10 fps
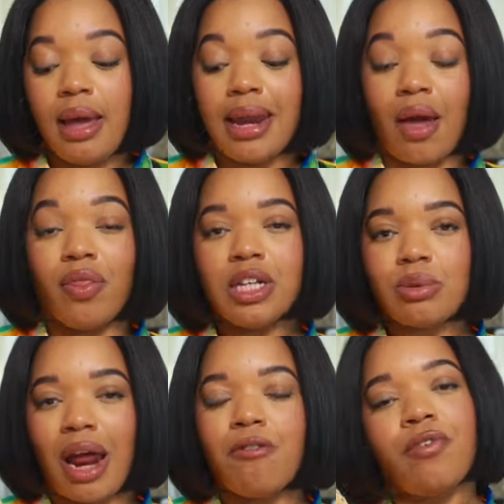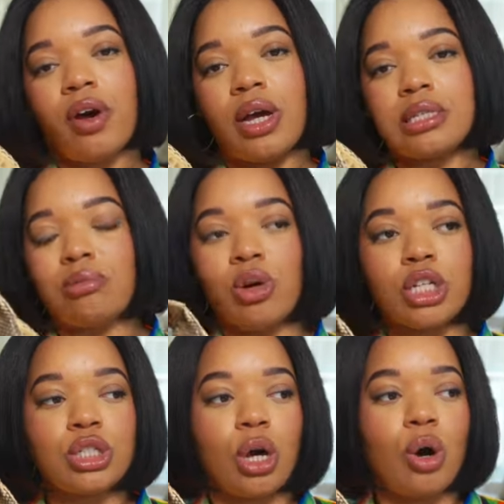Now this one I feel is more
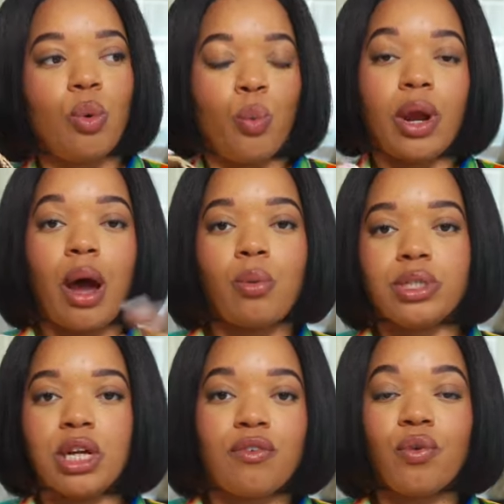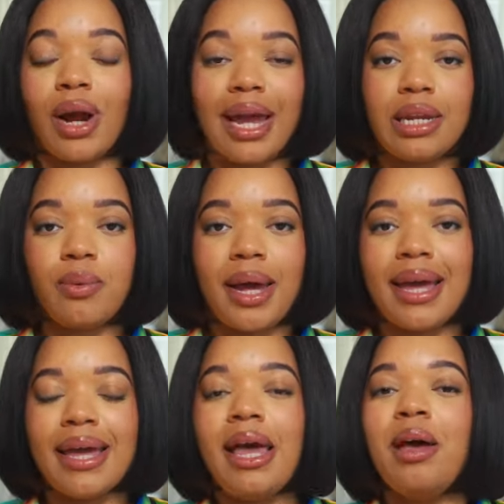so what I was looking for
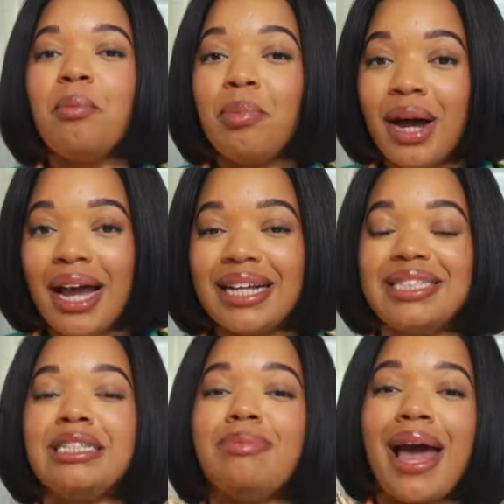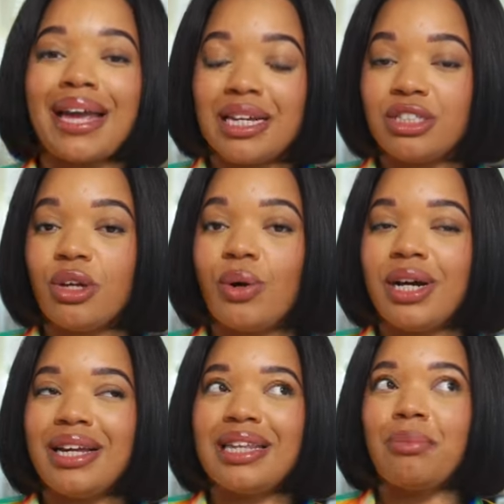anyway, but this bag is so
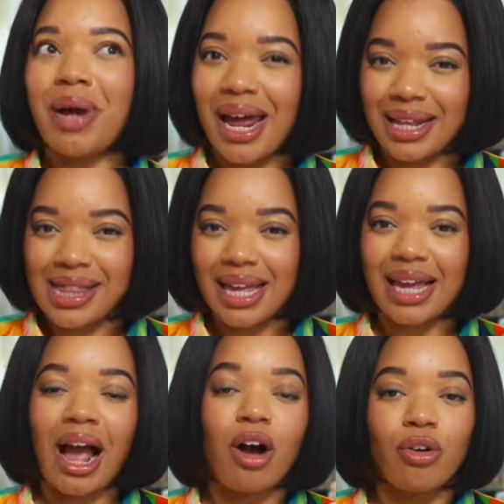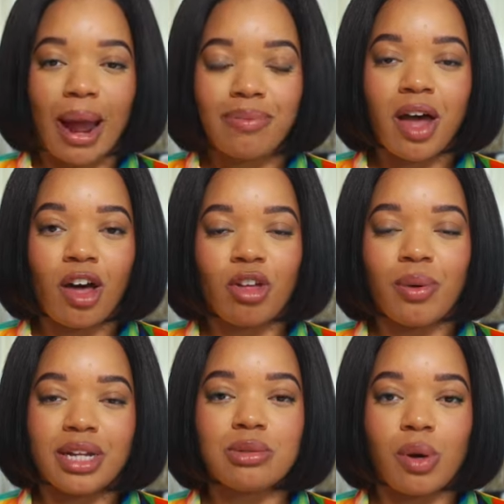good that I'm kind of thinking I'll grab the other
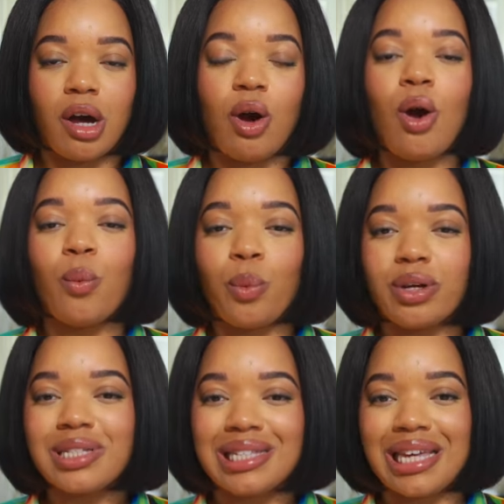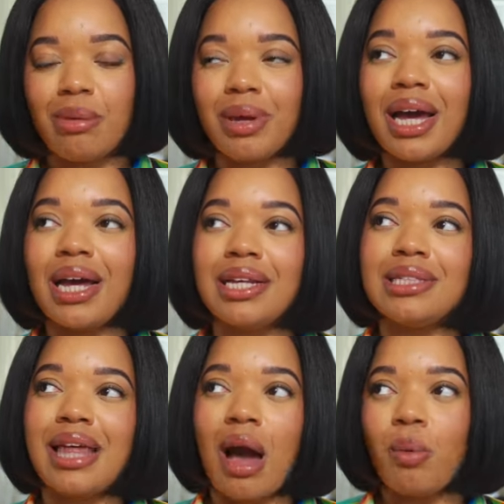one as well. We'll see, because
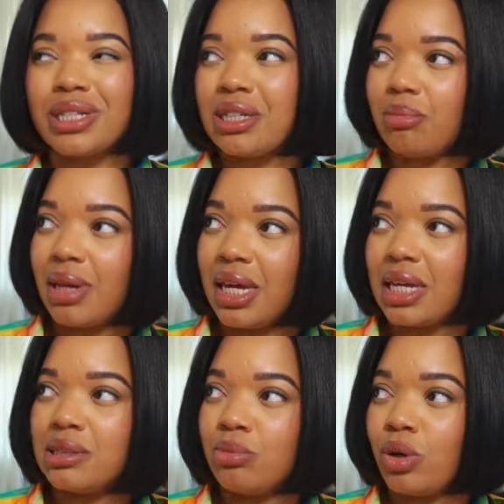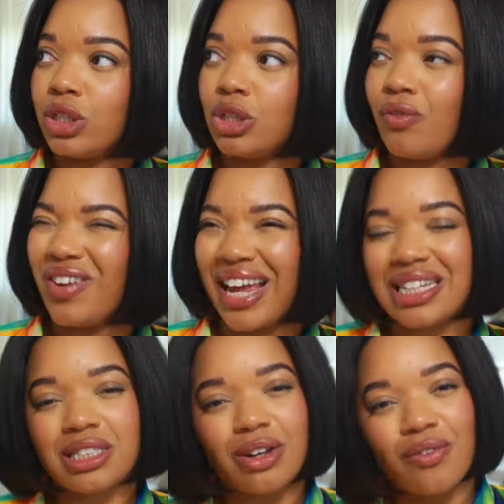that one to me is more so for like
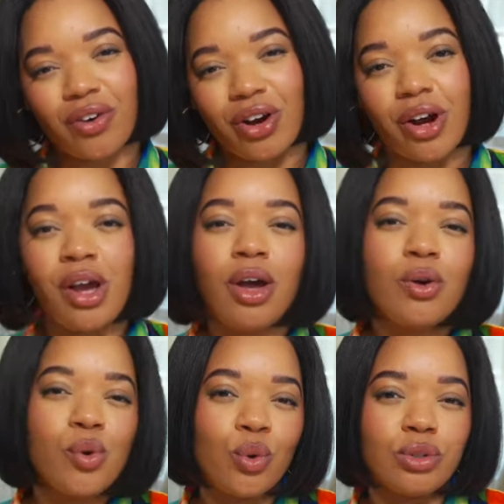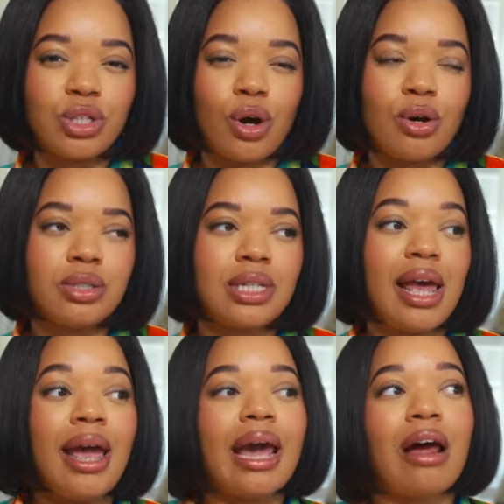silver, cool tones,
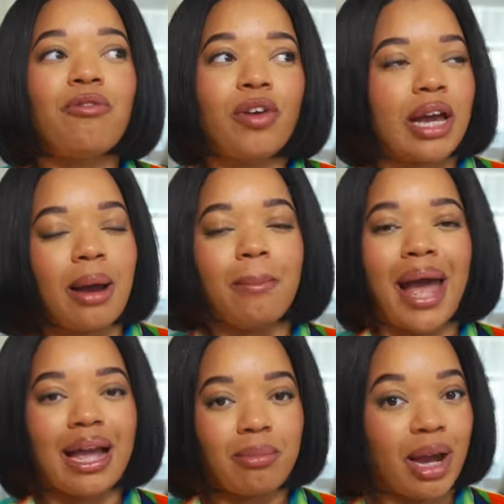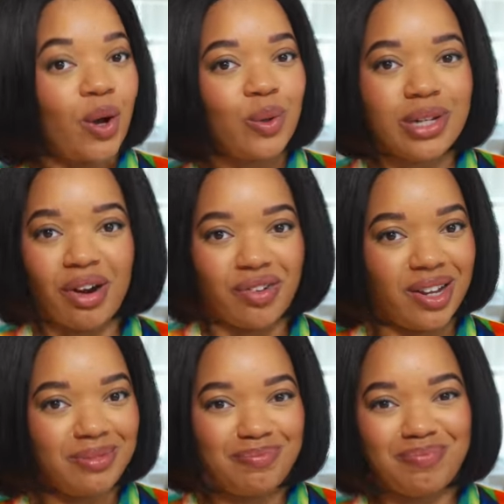and I feel like I'm back in my gold
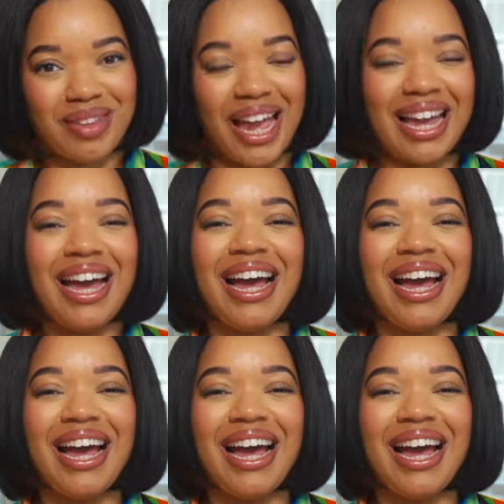era. Like,